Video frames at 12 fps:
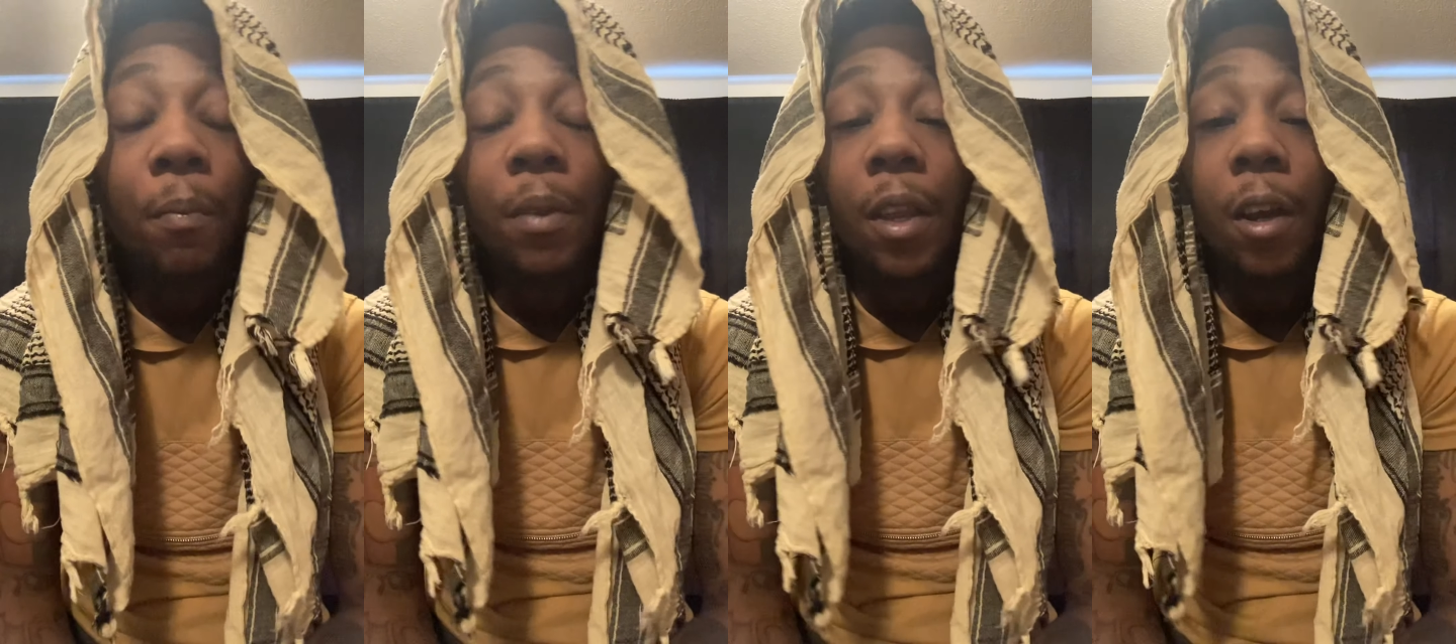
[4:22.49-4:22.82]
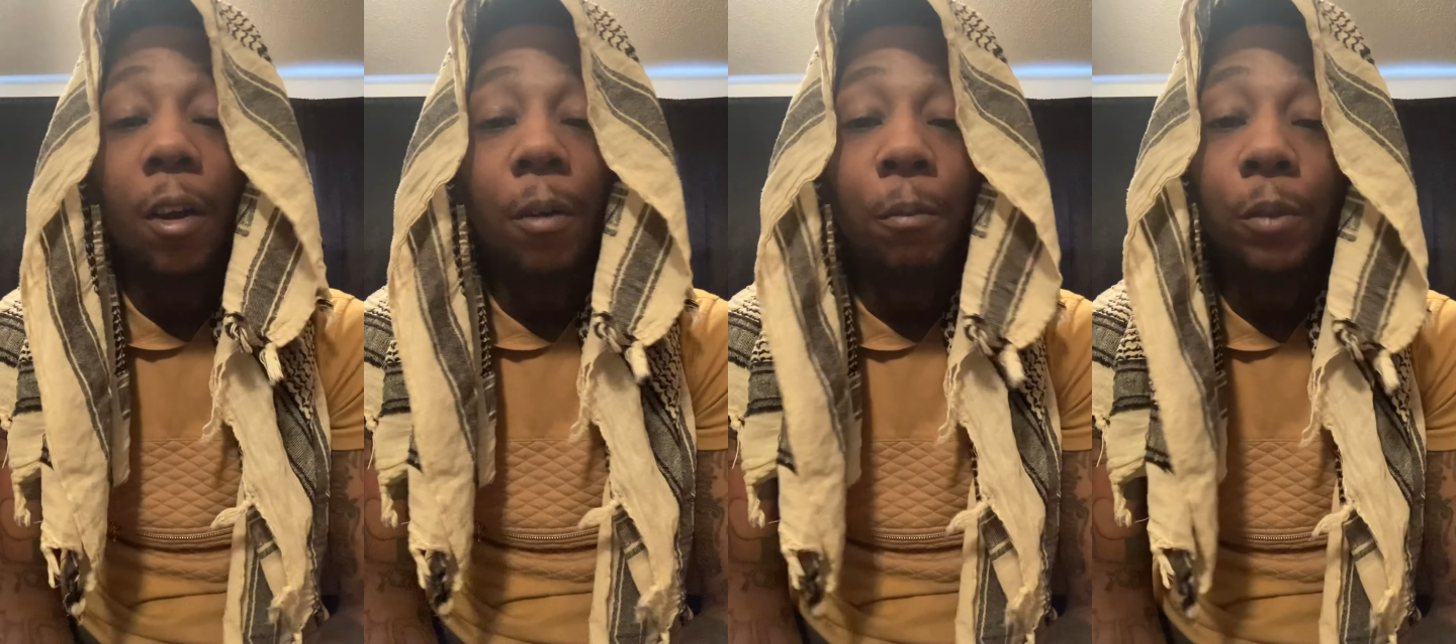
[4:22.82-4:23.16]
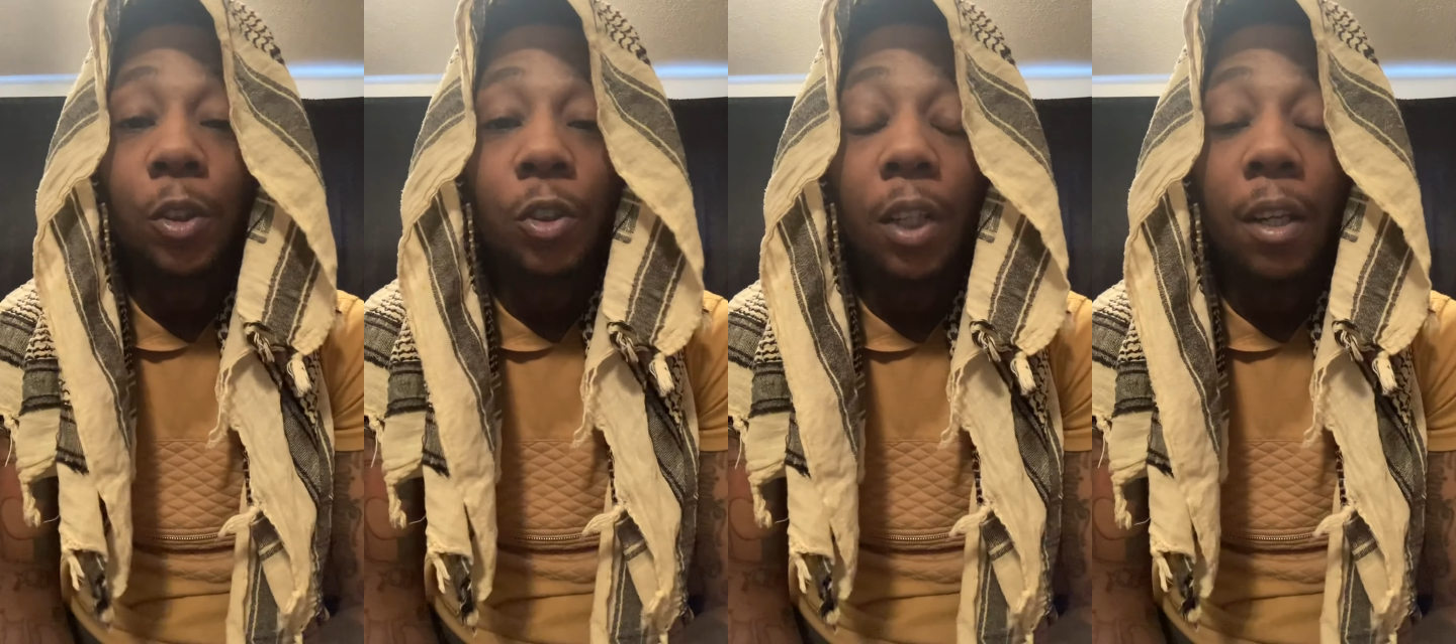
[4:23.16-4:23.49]
Um, so
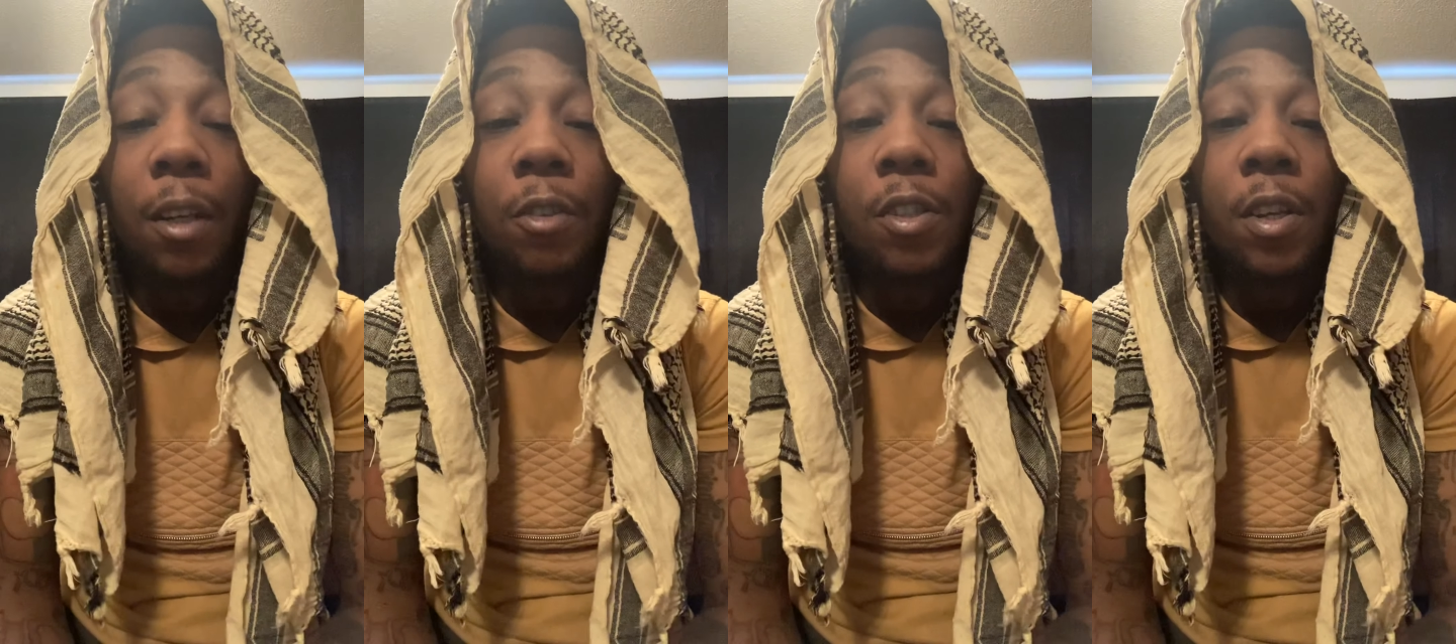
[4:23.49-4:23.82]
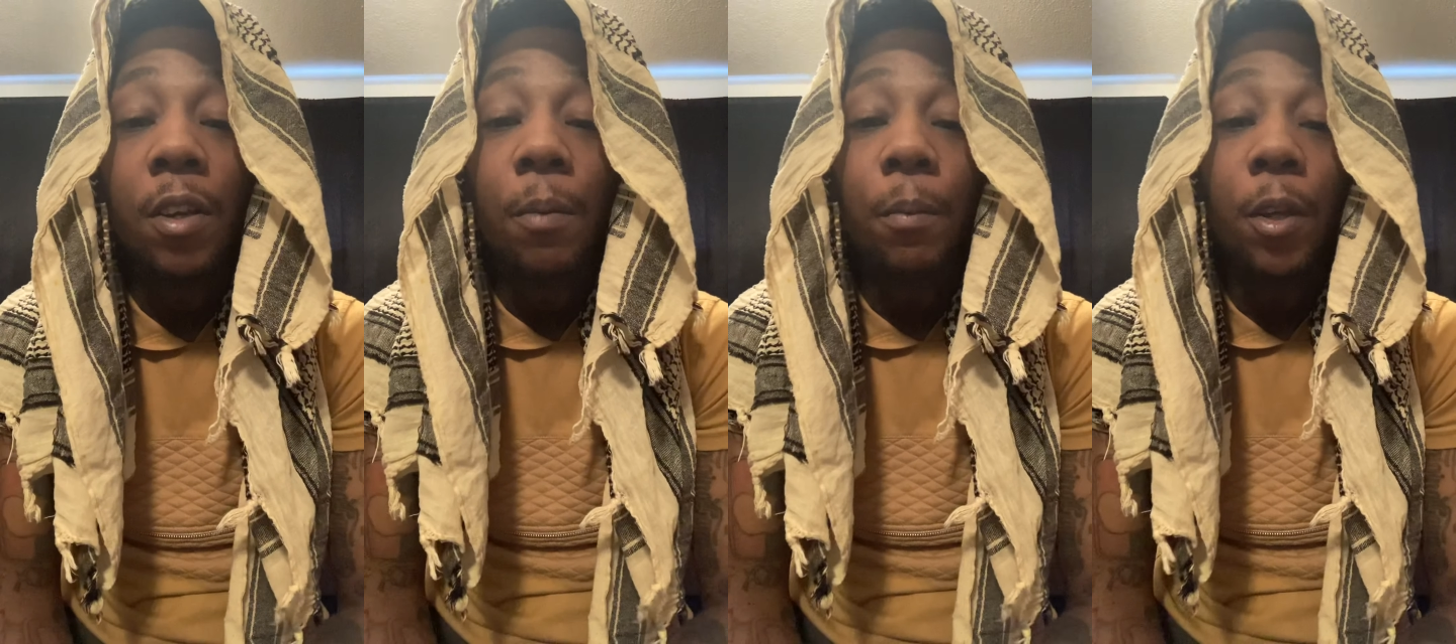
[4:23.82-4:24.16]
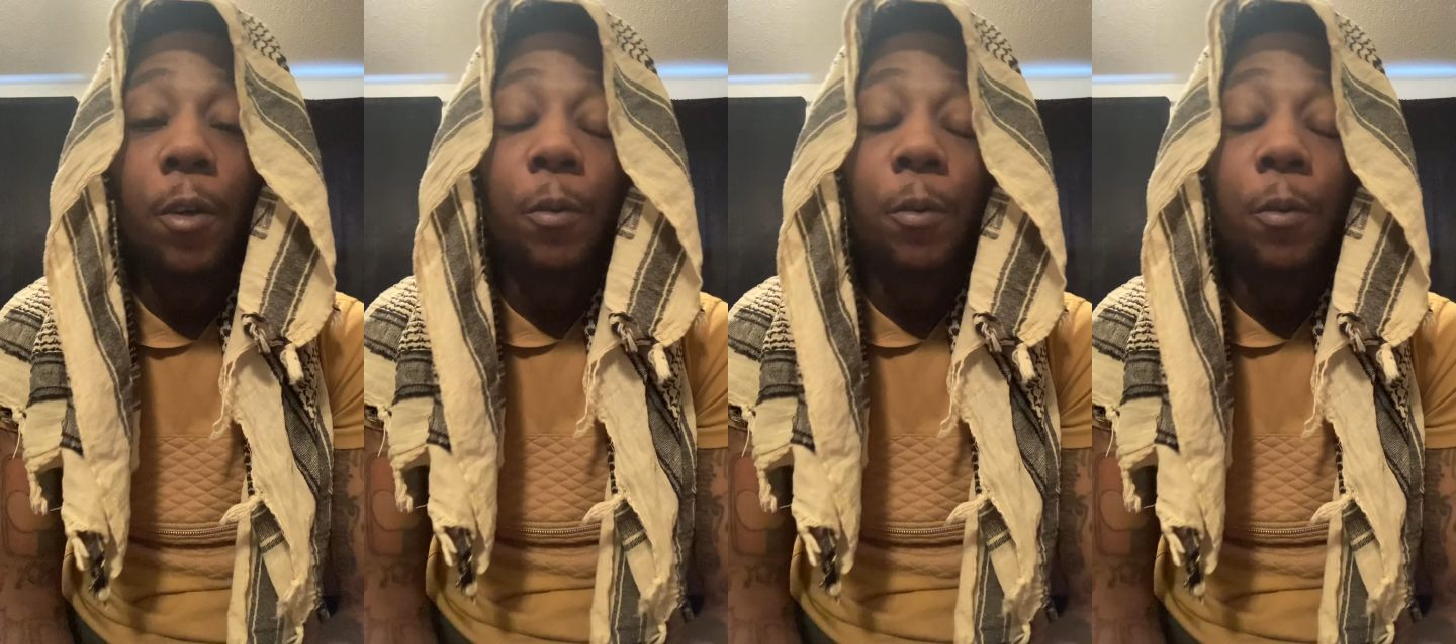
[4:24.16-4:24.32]
shout out to him, yo.